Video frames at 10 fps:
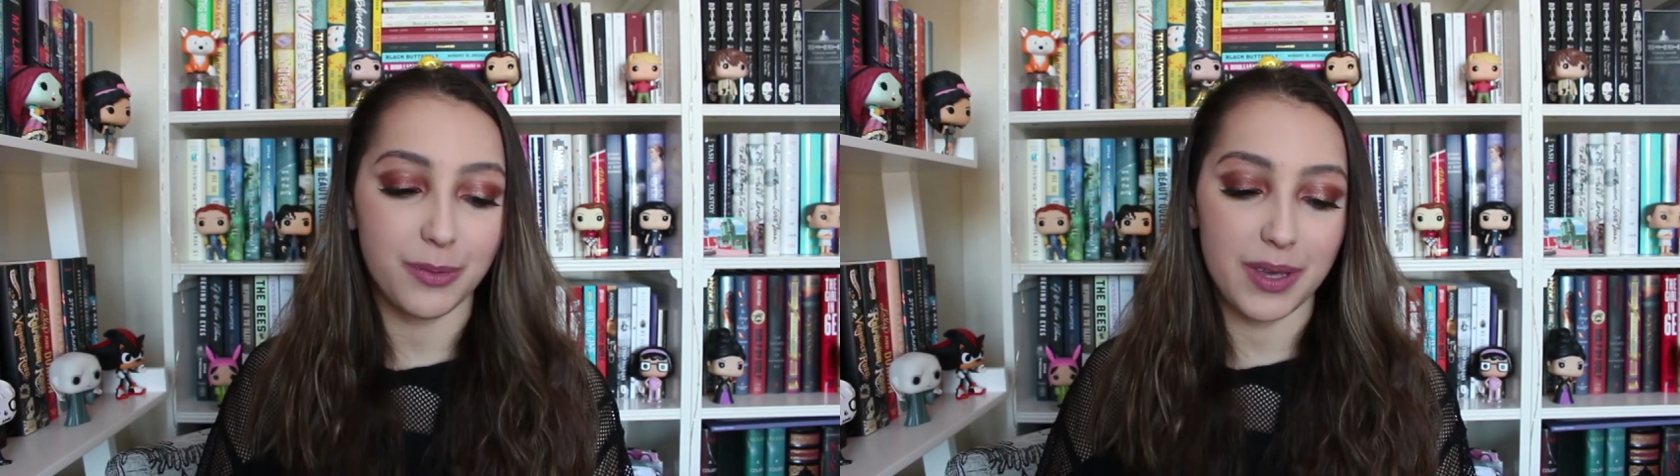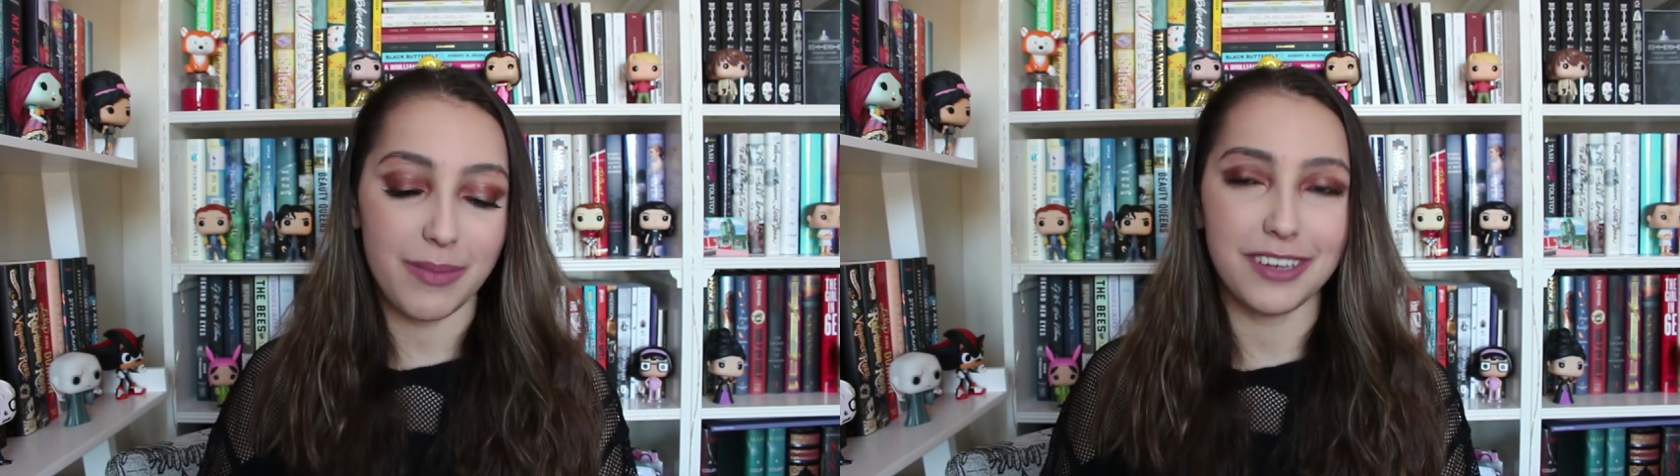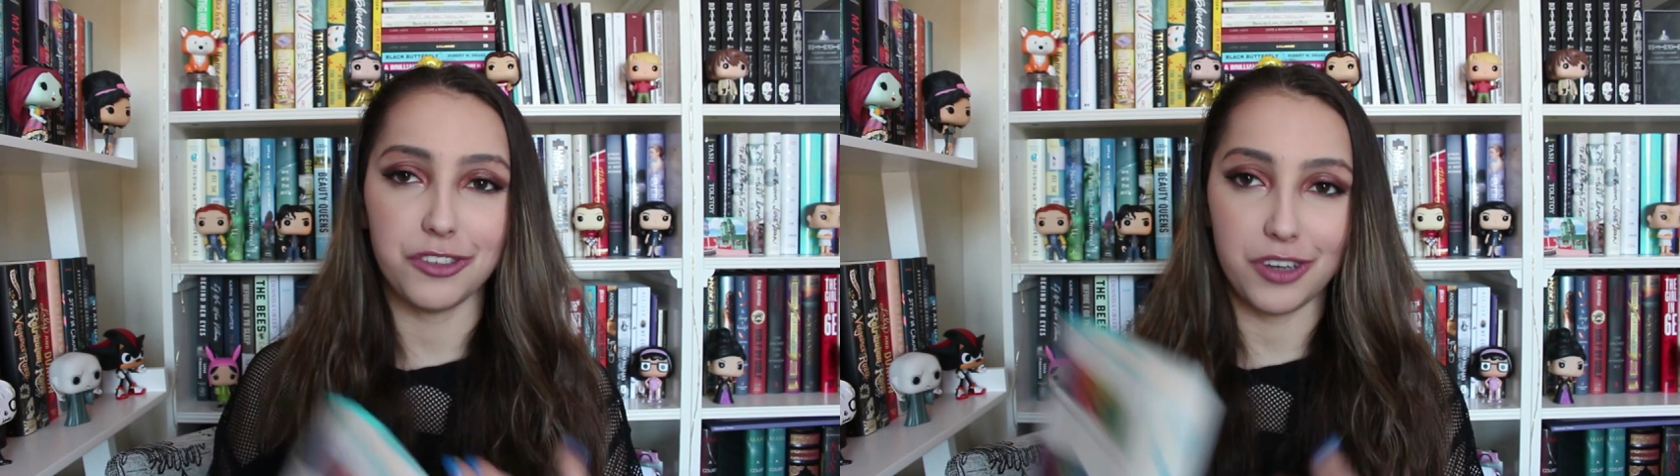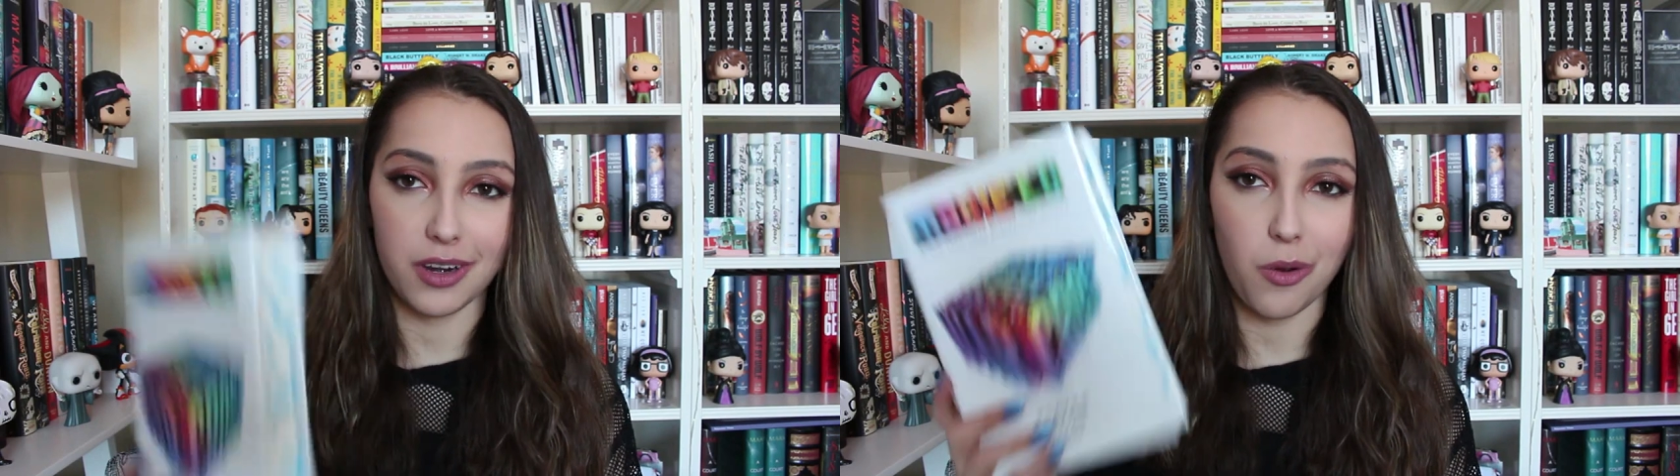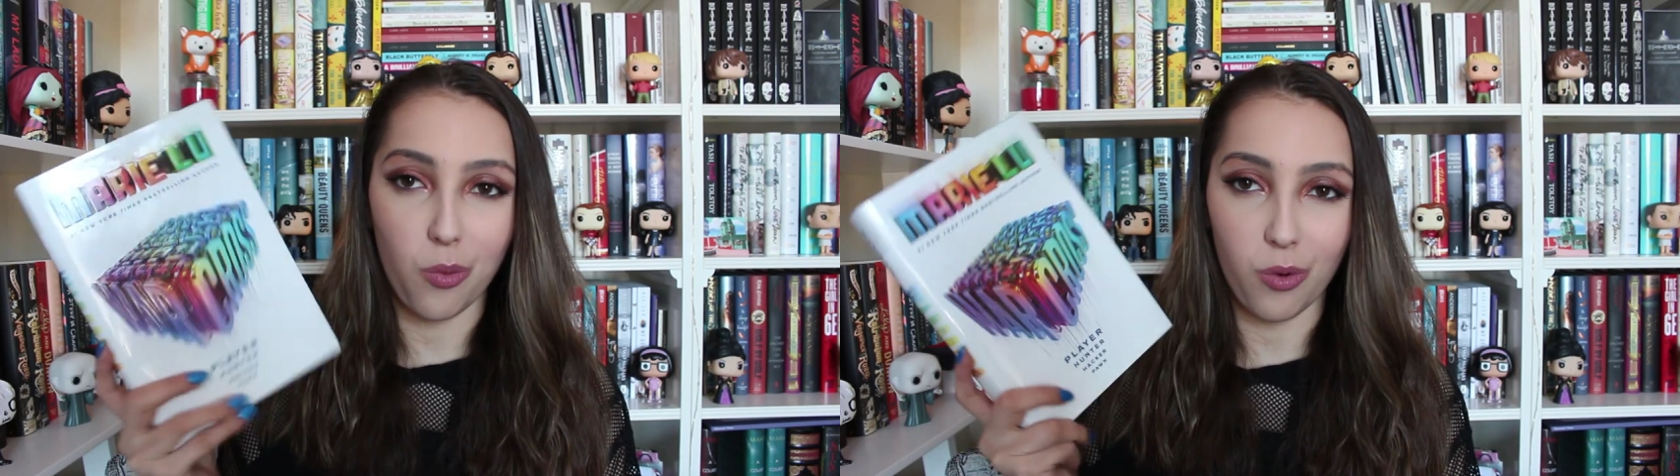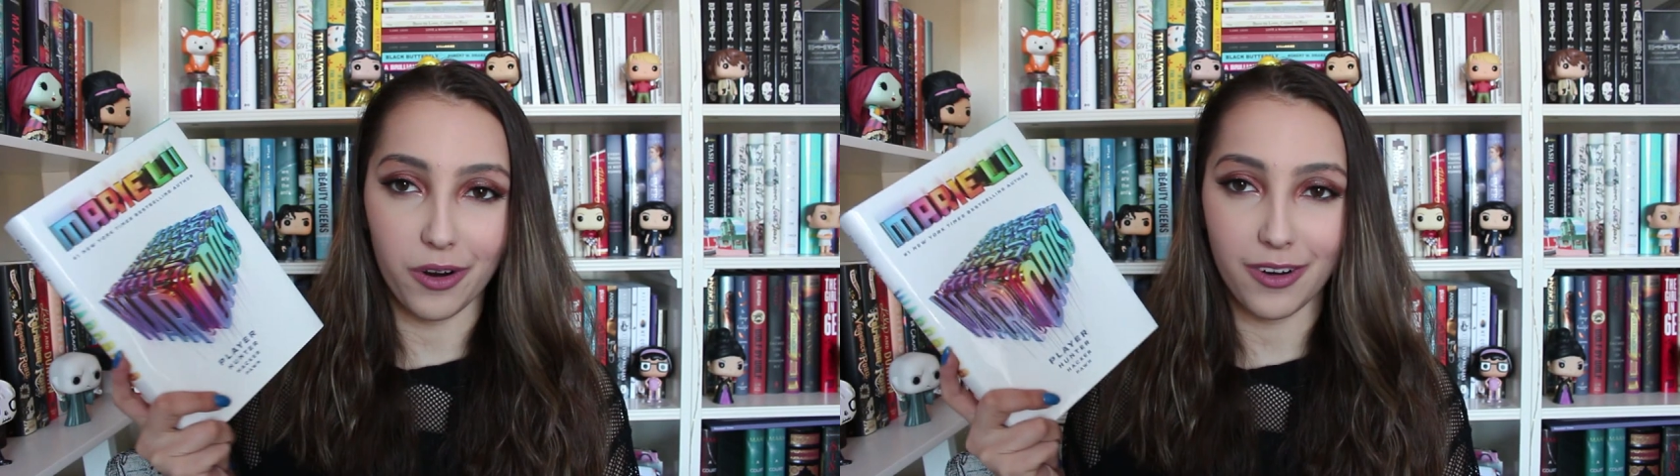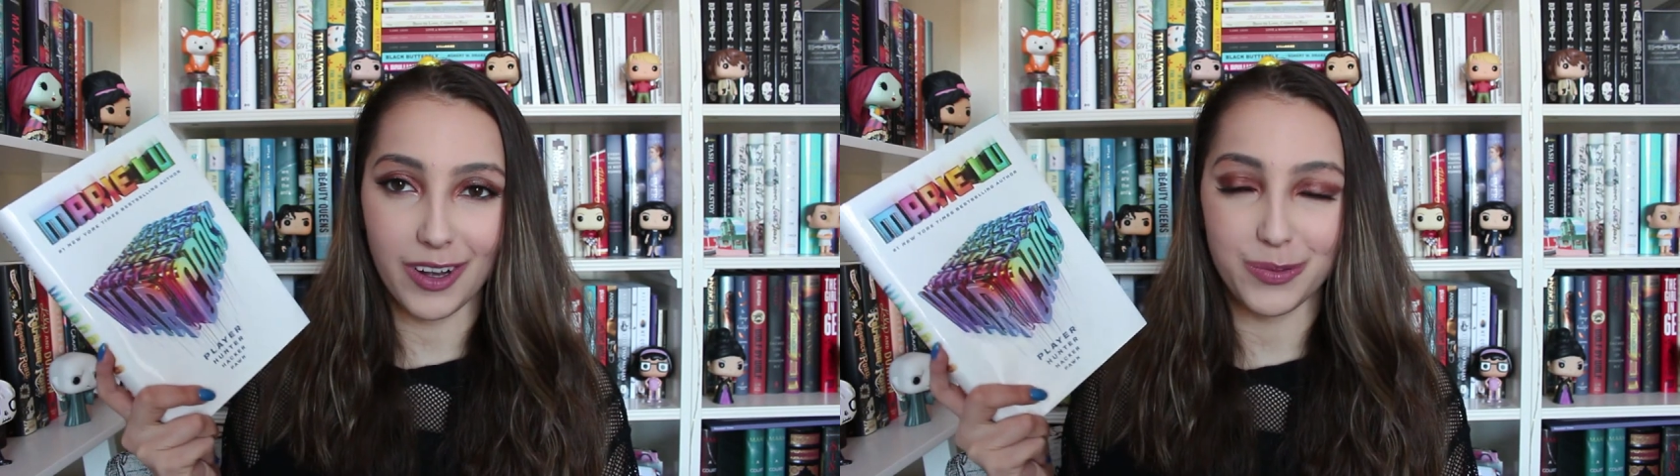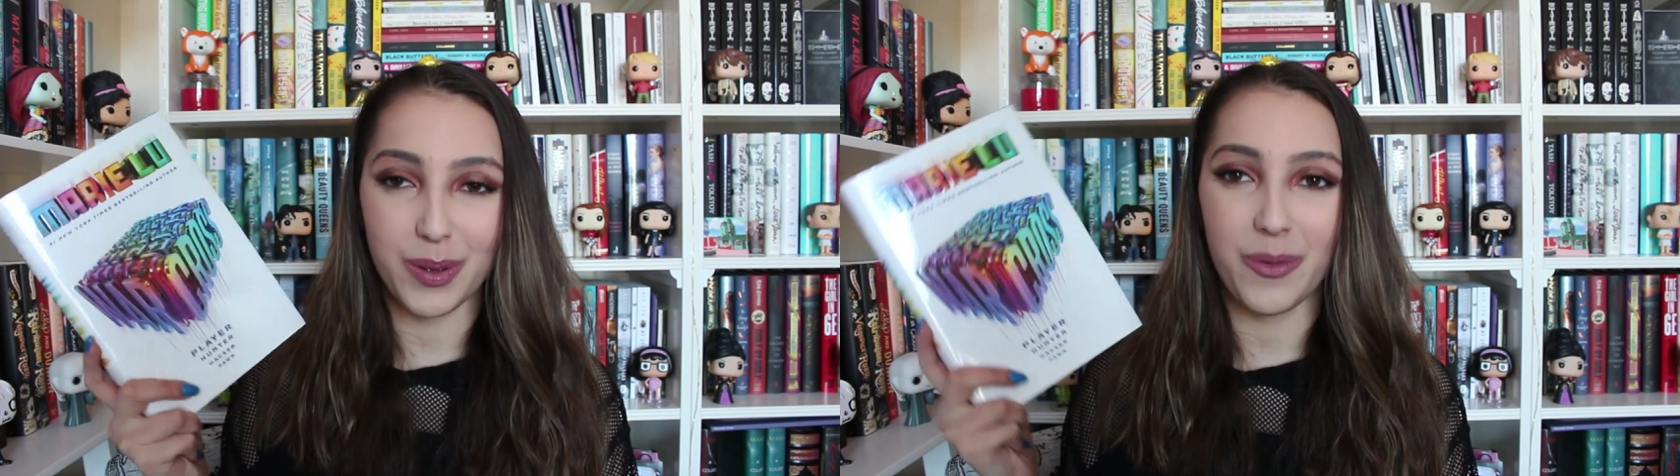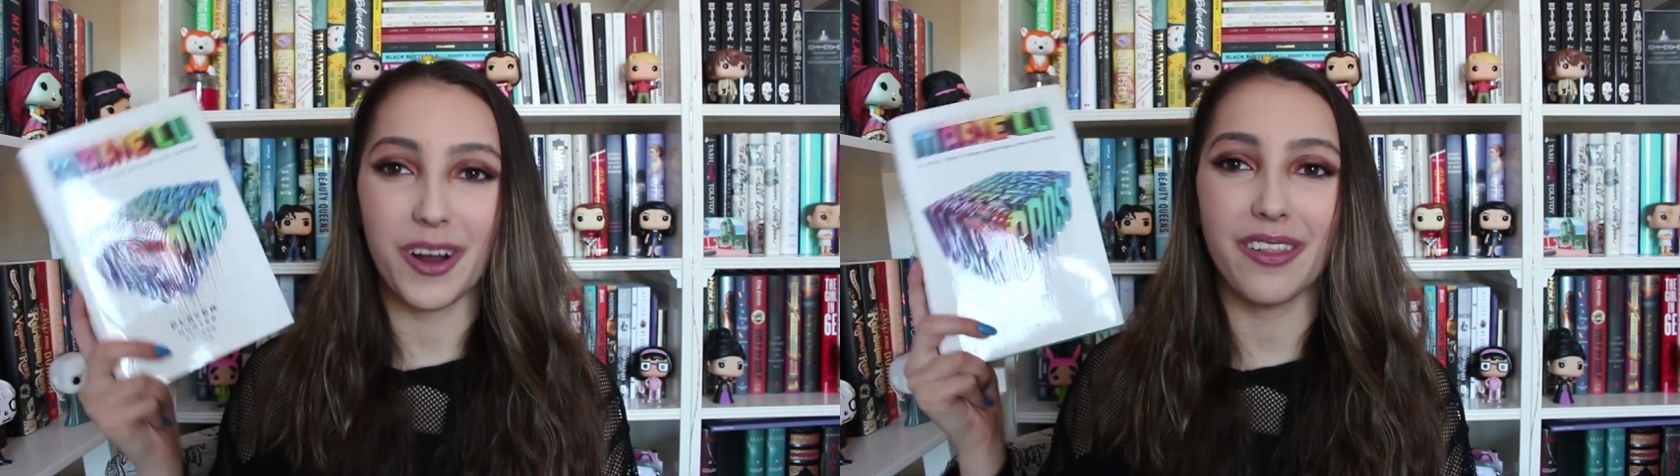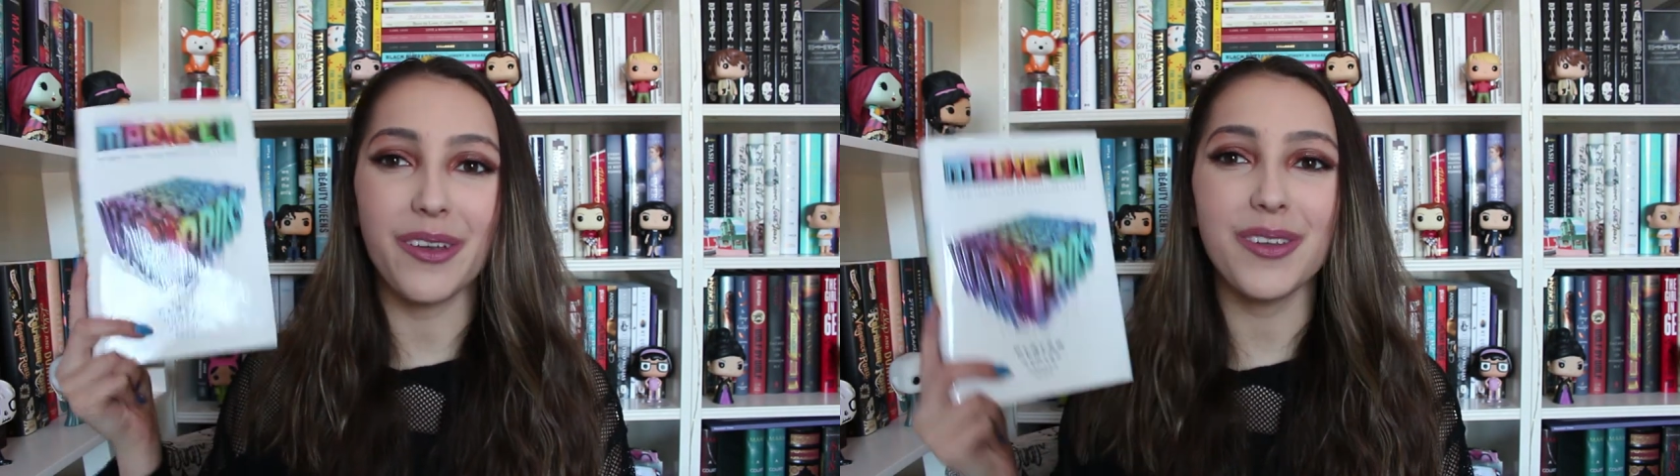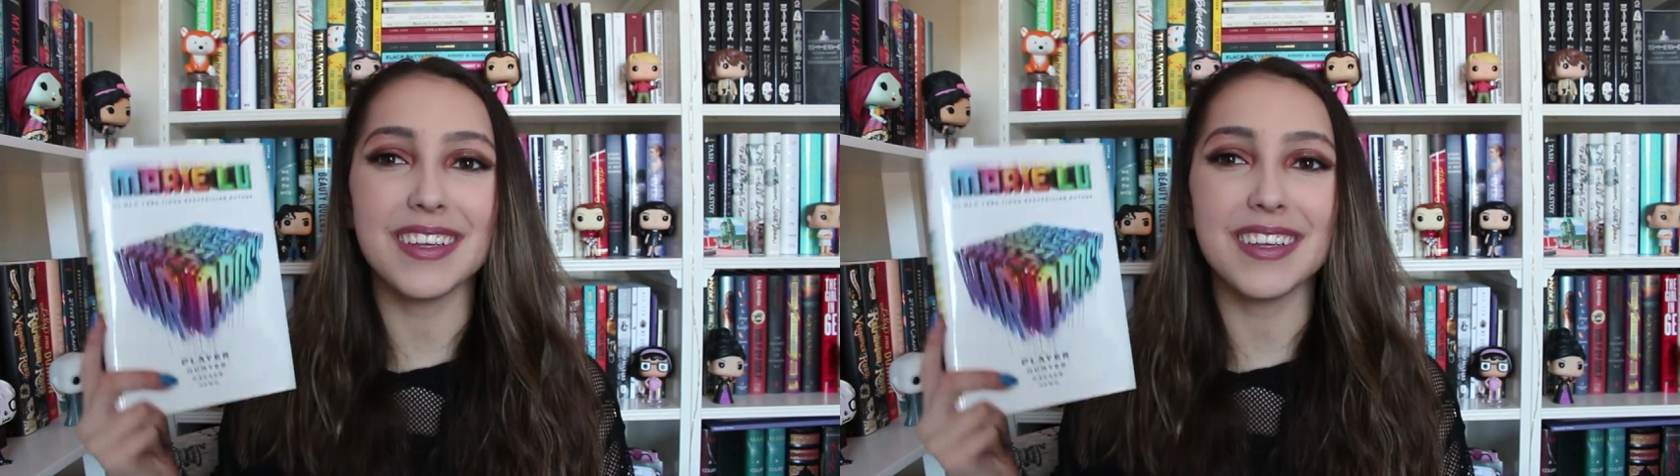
to be mentioning Warcross by Marie Lu.